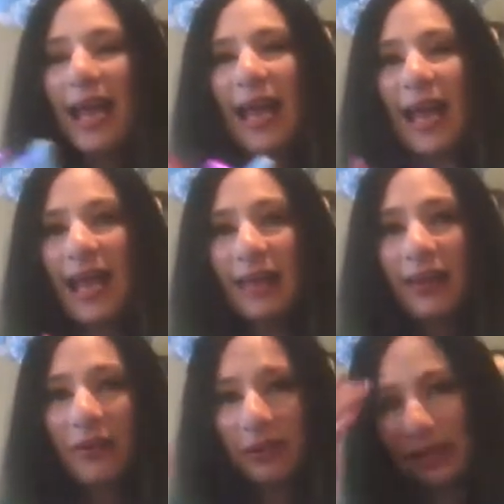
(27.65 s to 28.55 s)
and
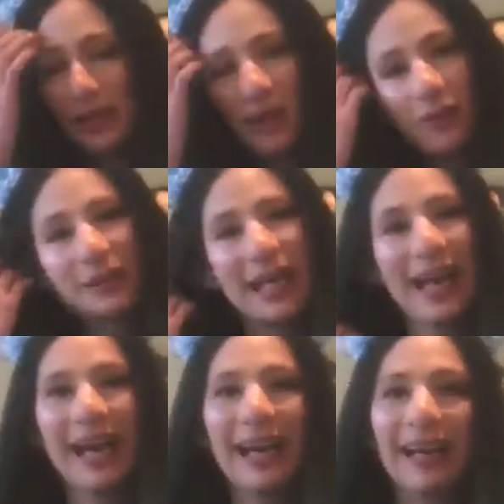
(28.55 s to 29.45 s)
there was no
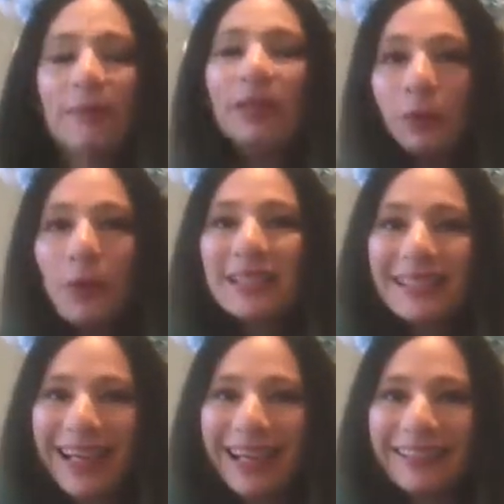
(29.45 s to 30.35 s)
tag, there was a
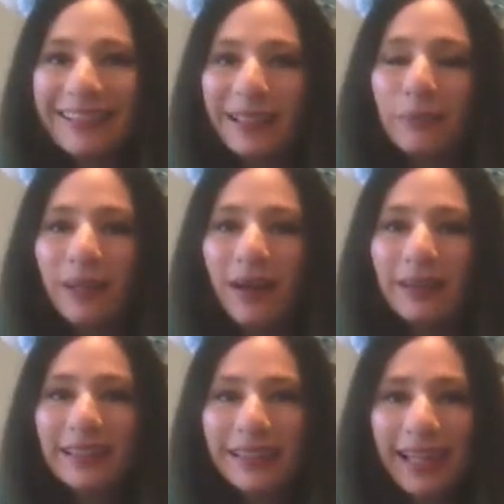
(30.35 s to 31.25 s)
tag on it, but on
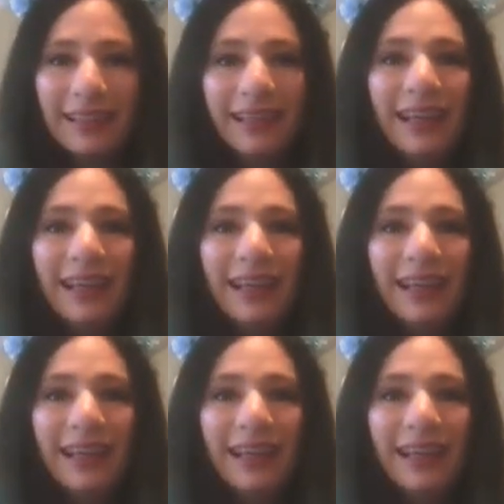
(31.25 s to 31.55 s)
the tag,